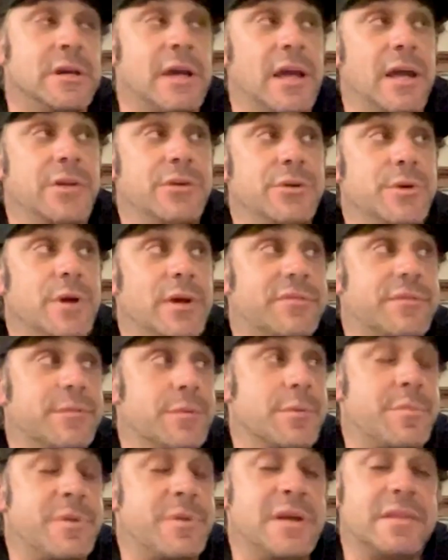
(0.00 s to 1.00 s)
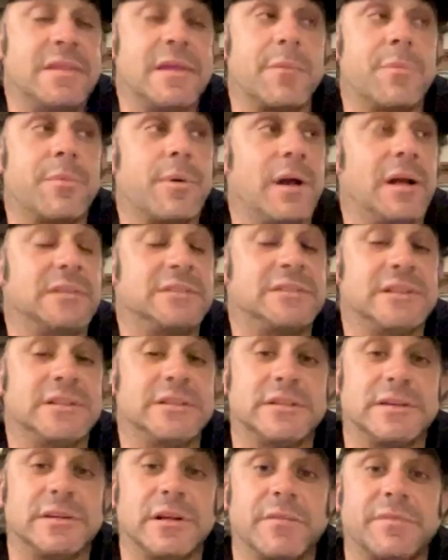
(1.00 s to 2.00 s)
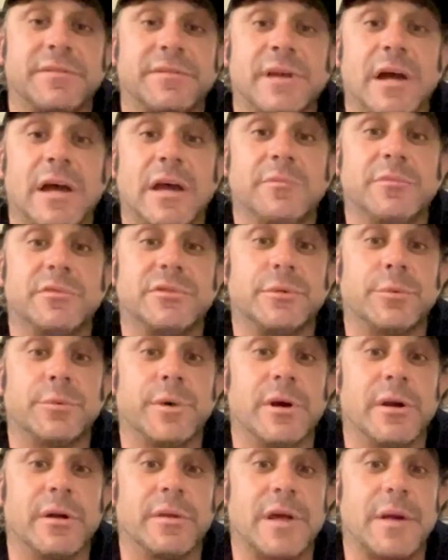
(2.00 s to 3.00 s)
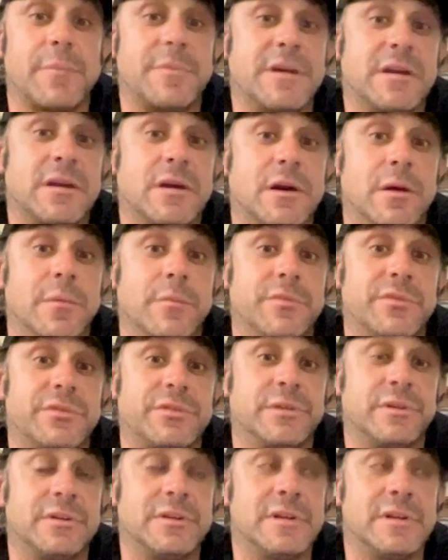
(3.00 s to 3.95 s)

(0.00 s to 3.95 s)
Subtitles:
and you have to repeat that process enough times to where that becomes